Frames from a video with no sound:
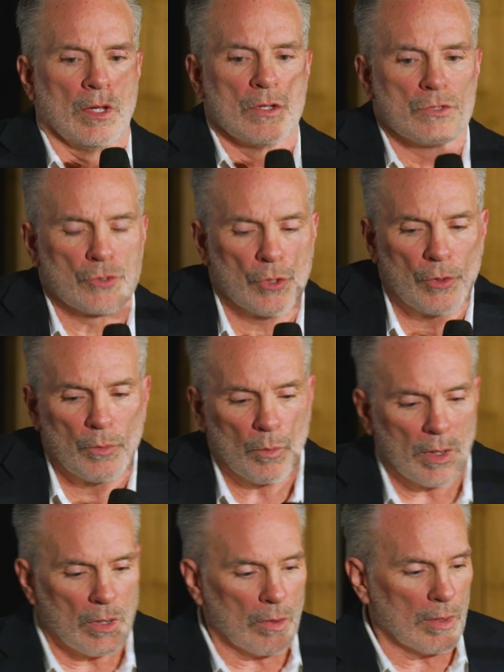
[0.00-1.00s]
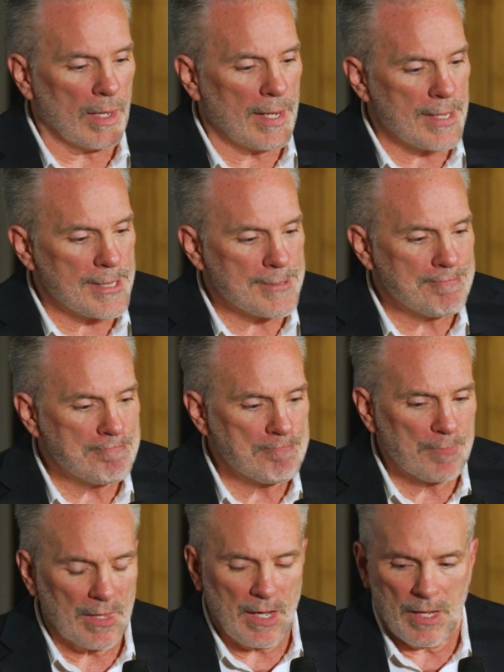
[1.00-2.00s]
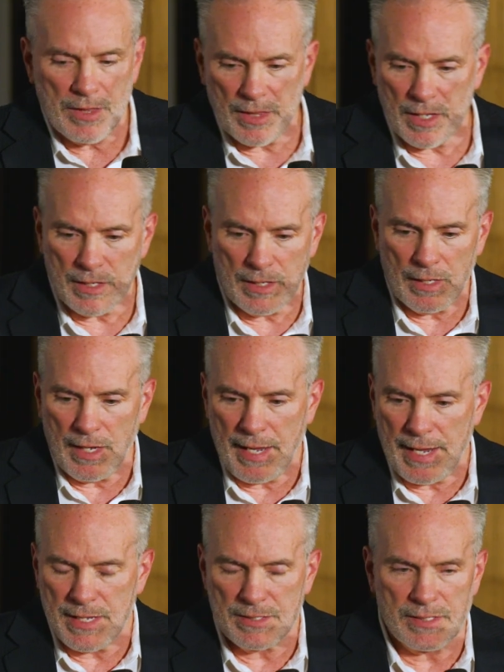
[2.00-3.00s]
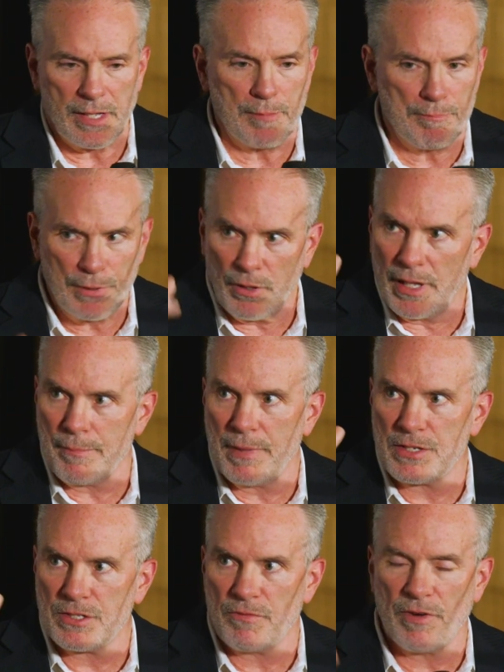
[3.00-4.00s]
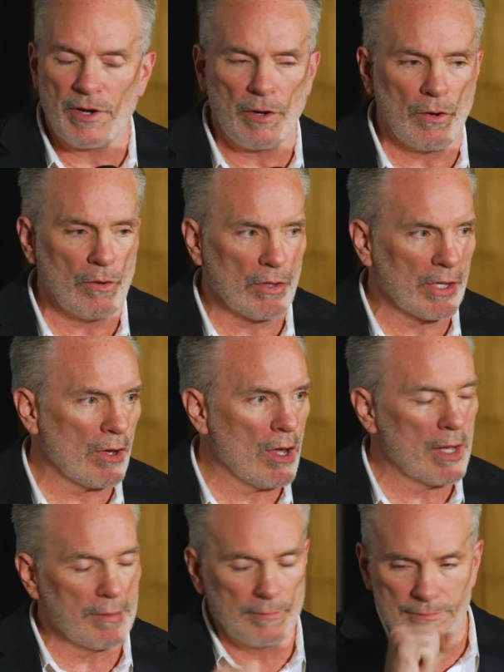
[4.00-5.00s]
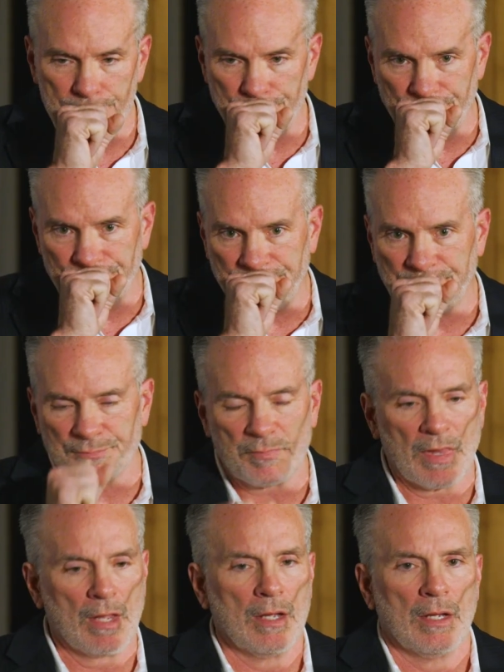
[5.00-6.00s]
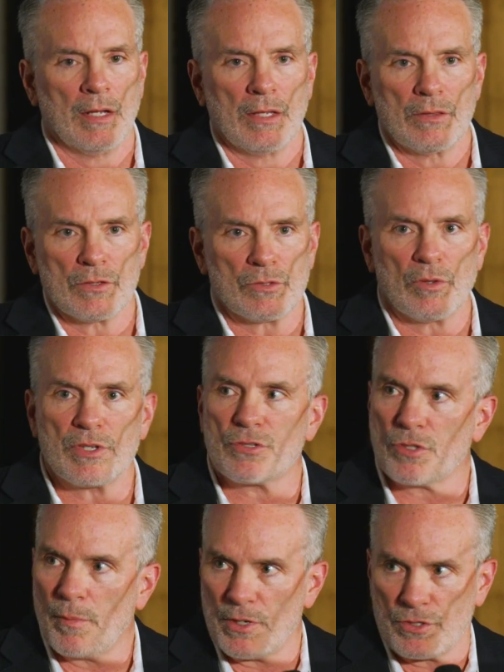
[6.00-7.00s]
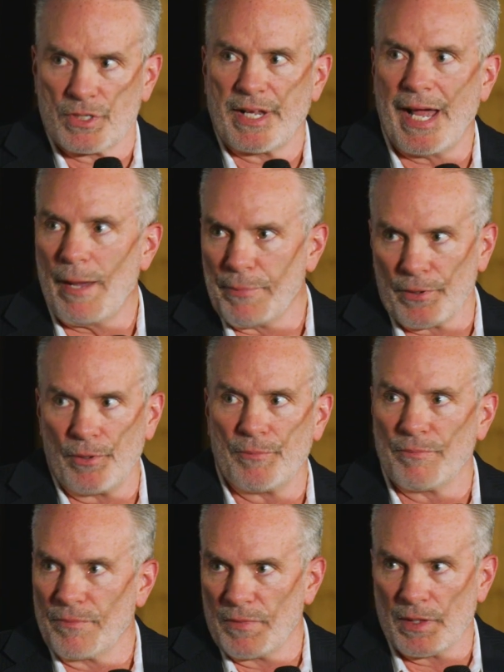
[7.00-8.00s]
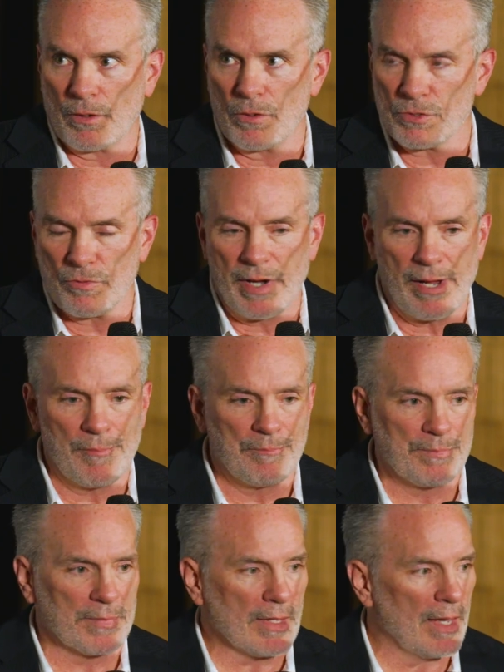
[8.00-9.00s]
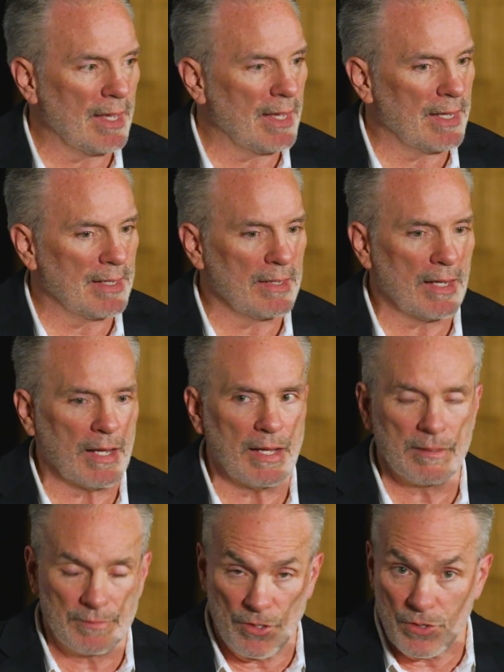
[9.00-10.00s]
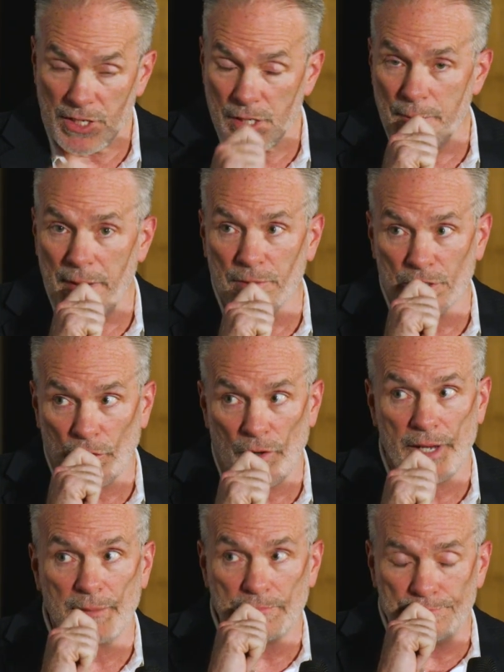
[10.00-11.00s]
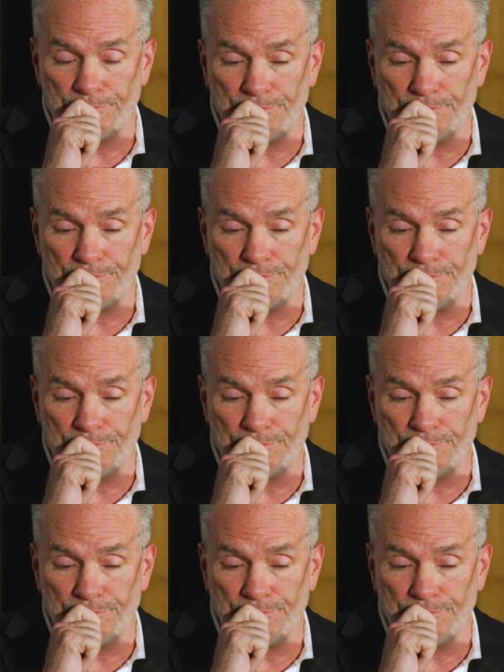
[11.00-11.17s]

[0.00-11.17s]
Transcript: Sure. Well, I think as Bill had mentioned very early on, there's only so much capital that goes around, and you need to be able to create